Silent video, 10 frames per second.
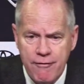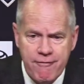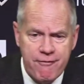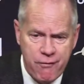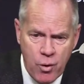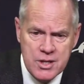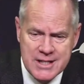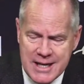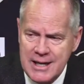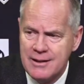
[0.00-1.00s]

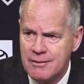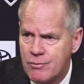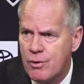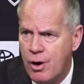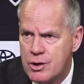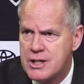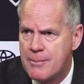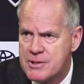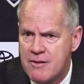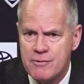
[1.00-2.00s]
14 our
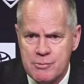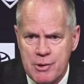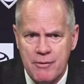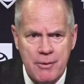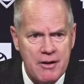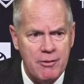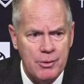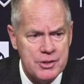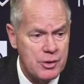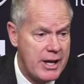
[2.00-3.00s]
top seven has been
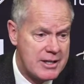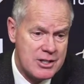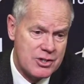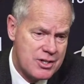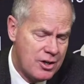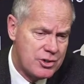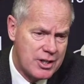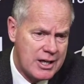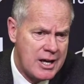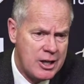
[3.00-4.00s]
available. So that just tells
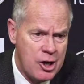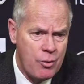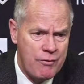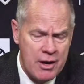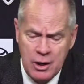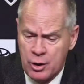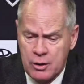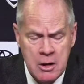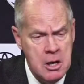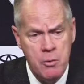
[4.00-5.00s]
you the kind of year we've had.
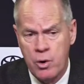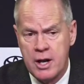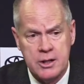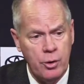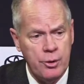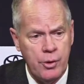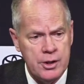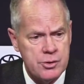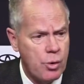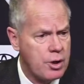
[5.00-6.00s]
Look, we're not the only
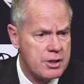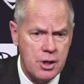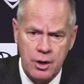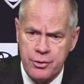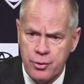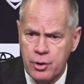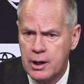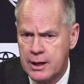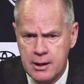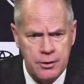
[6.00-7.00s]
ones. Oregon's gone through it
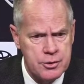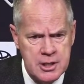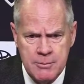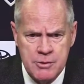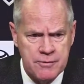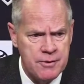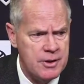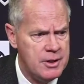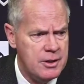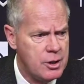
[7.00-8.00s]
like other teams have
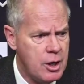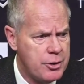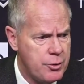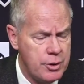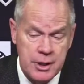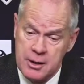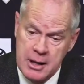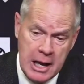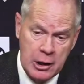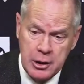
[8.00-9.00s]
gone through it.
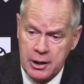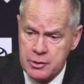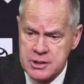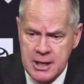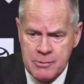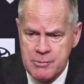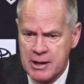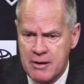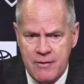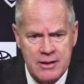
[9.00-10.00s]
And I look at other teams,
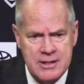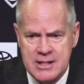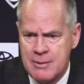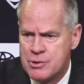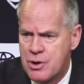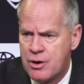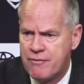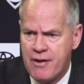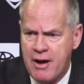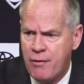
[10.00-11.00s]
man, they've had the same starting
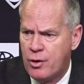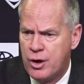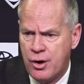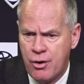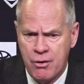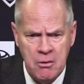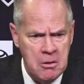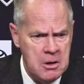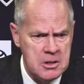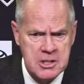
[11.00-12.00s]
five all year,
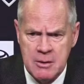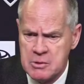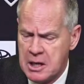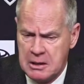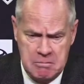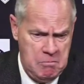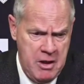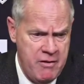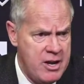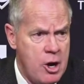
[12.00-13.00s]
same like
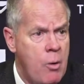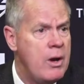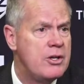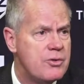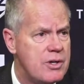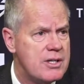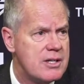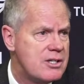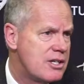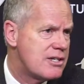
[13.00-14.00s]
have had no
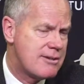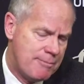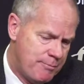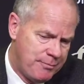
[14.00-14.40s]
injuries. It's just